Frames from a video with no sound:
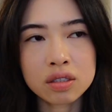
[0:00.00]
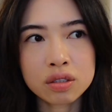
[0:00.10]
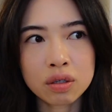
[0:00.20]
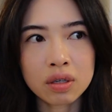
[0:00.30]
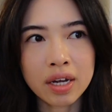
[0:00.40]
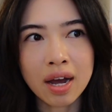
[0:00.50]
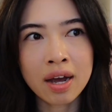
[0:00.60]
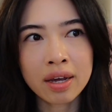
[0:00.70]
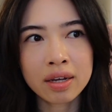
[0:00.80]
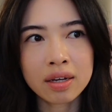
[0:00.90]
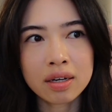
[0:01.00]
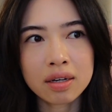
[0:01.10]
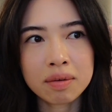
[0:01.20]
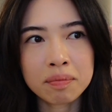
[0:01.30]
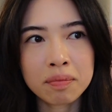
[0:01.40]
So like
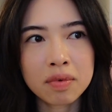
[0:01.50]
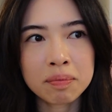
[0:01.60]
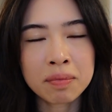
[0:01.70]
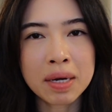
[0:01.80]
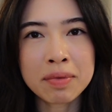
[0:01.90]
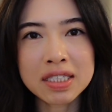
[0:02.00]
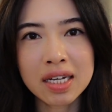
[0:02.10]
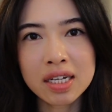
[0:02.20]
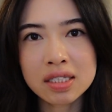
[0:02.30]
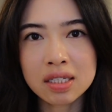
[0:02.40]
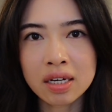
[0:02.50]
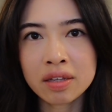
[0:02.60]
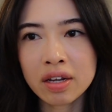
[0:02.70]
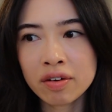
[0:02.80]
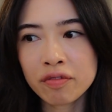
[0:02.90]
my tastes
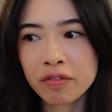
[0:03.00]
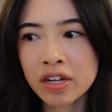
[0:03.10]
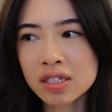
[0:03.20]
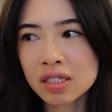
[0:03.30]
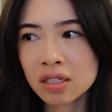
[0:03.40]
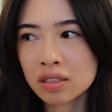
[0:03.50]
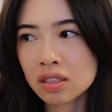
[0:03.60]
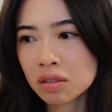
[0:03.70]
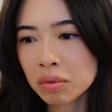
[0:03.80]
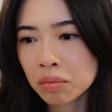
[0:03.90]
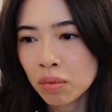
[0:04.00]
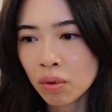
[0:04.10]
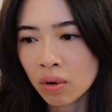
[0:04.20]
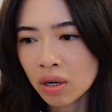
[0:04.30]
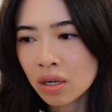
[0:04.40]
in fantasy are a little bit
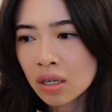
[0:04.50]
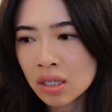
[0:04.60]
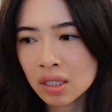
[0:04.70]
more,